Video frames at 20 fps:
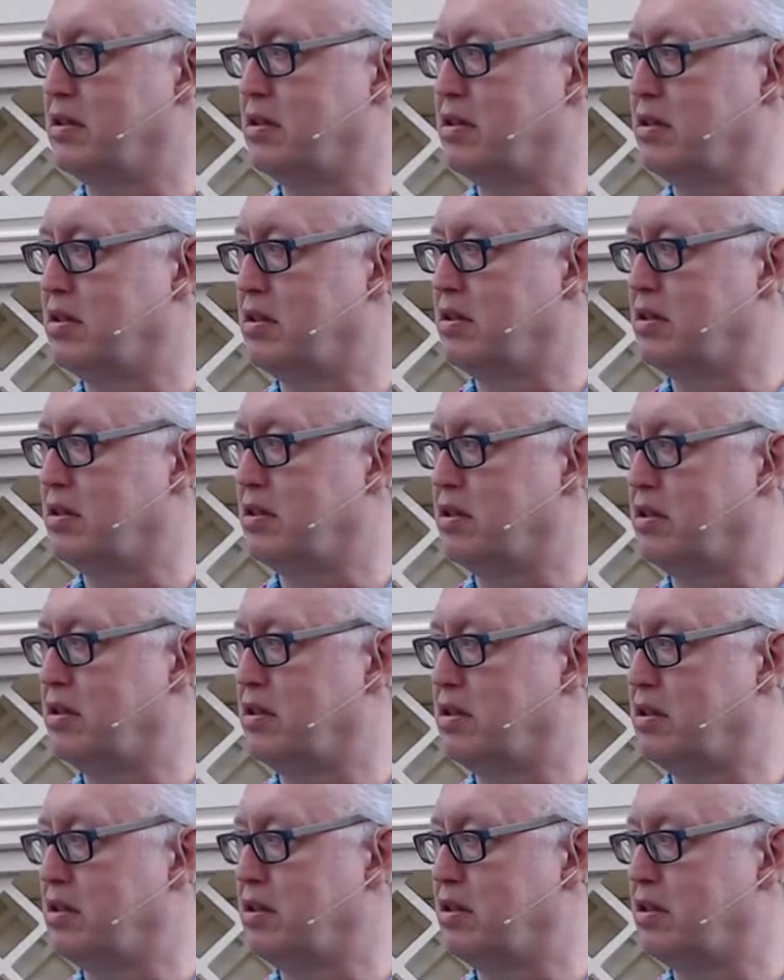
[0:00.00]

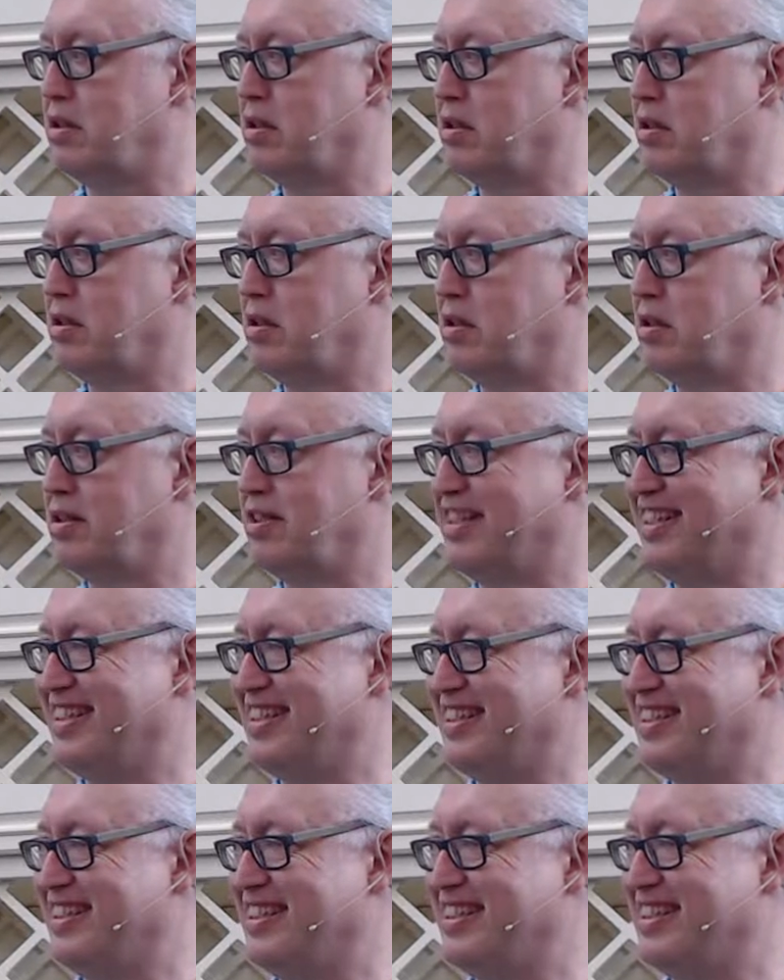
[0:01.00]

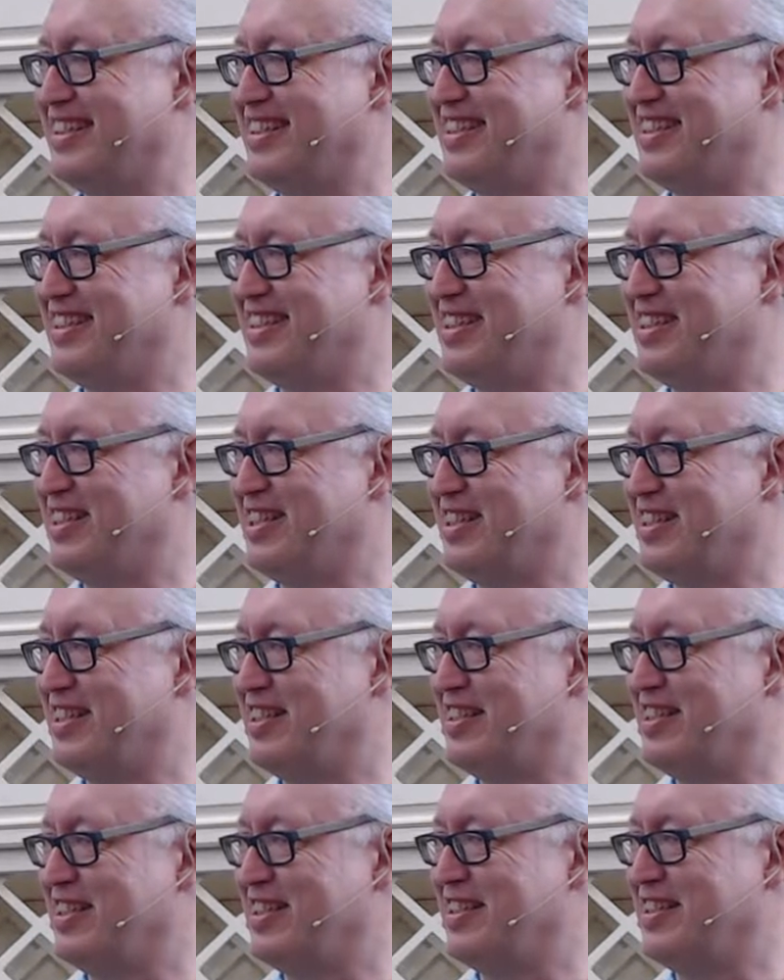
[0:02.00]

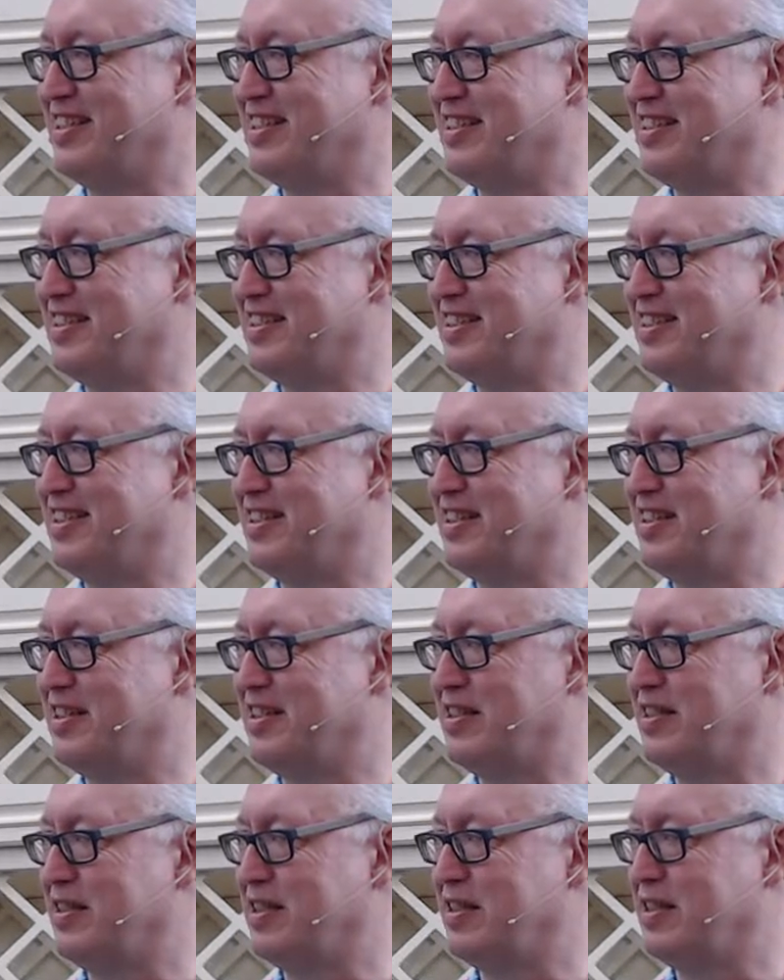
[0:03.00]

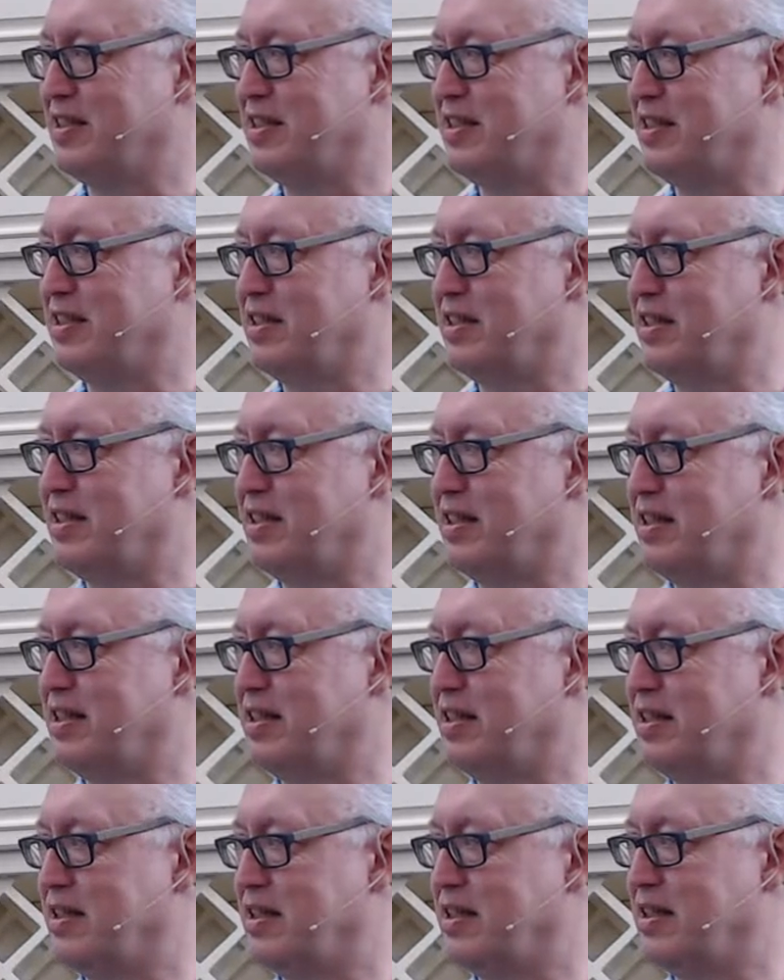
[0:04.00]

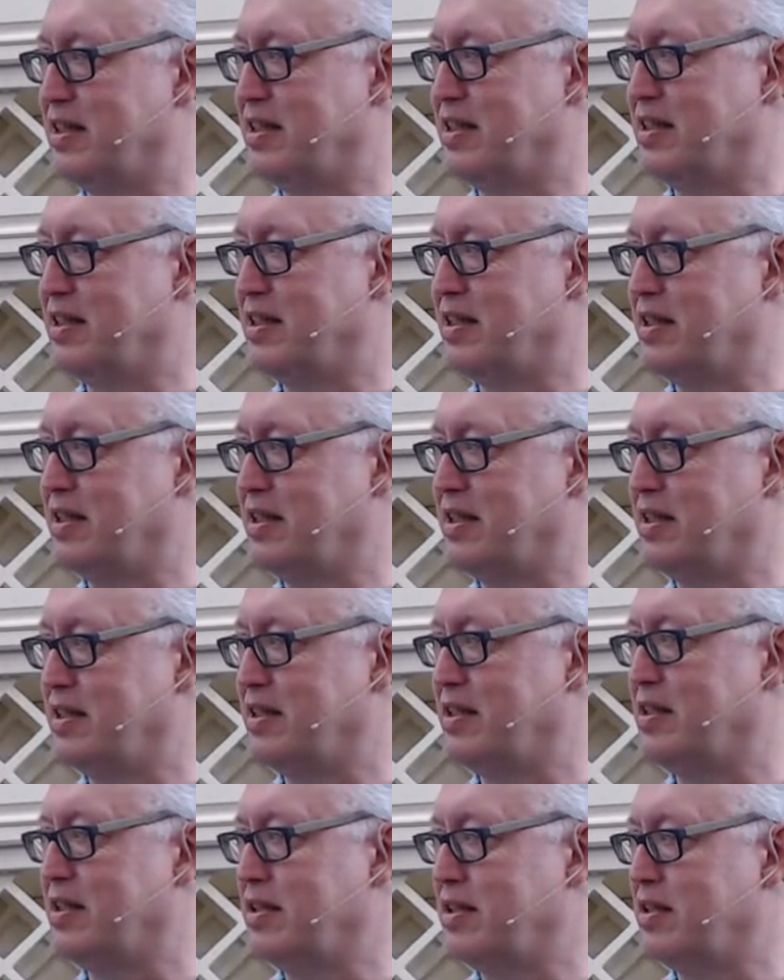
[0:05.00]

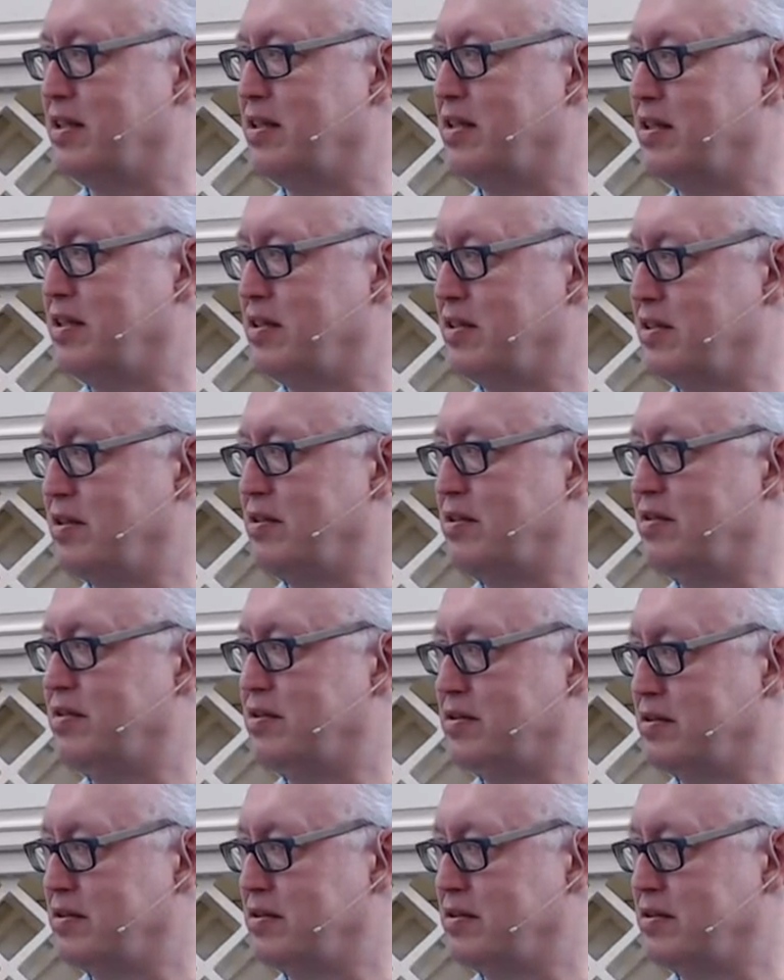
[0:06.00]
This person isn't speaking.